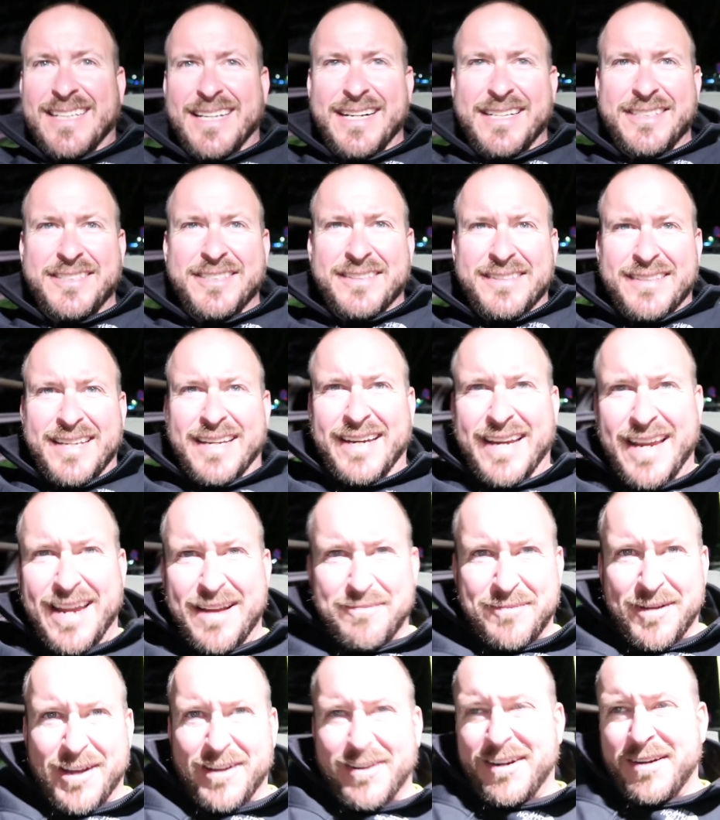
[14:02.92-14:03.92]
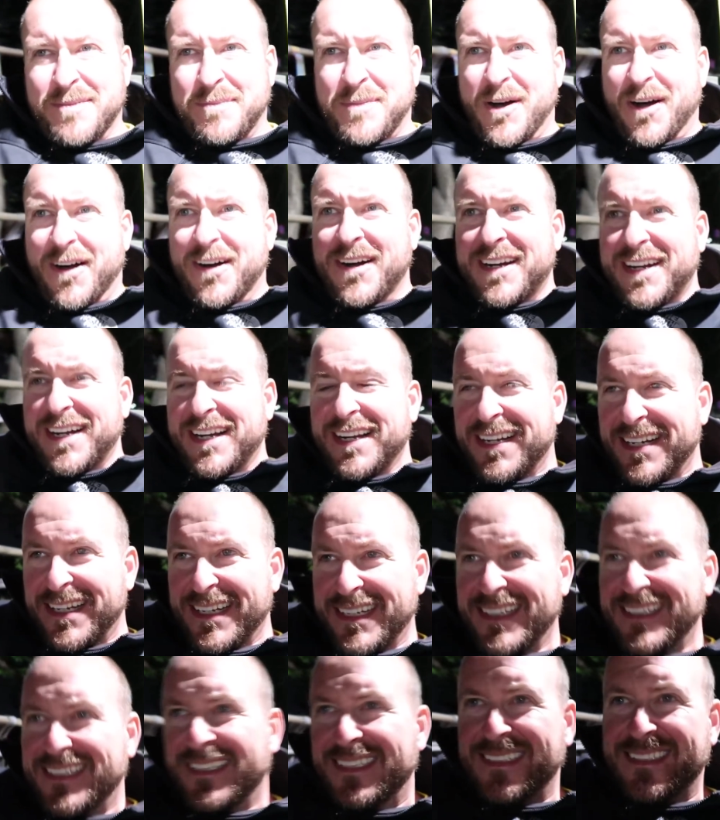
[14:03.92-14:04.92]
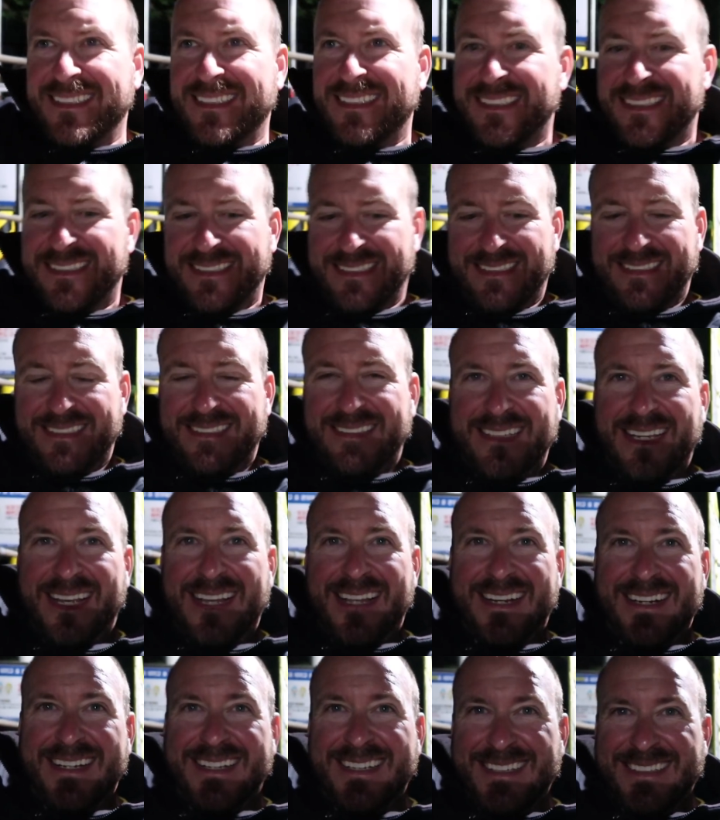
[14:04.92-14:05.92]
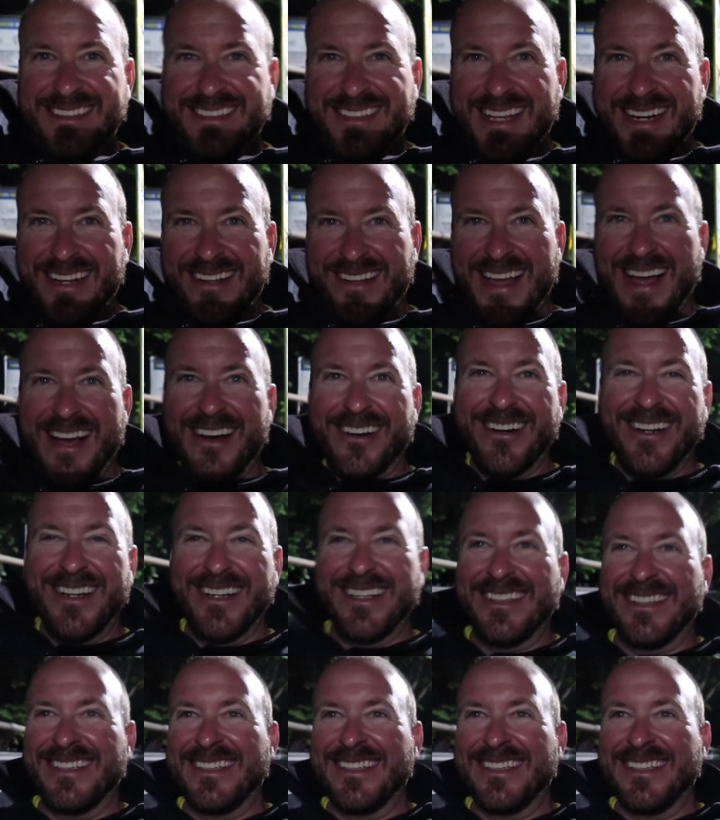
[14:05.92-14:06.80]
Can I just camp out at a park? Is that is that allowed?